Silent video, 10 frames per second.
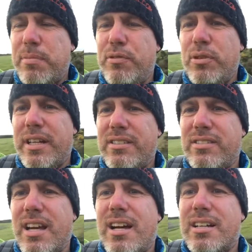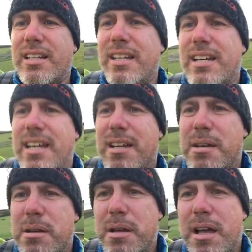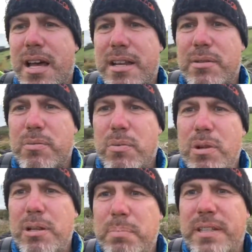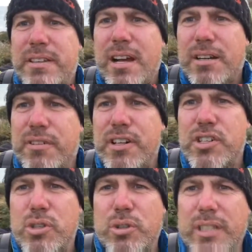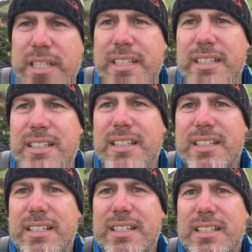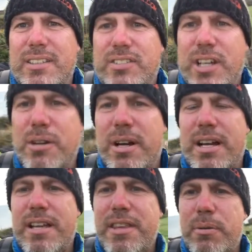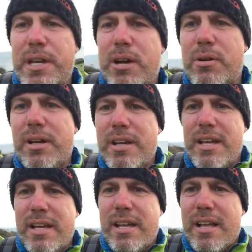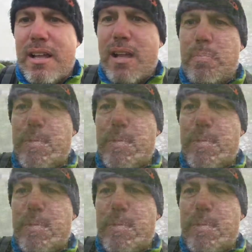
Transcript: before it gets dark, and it will be dark very shortly. So there we go, up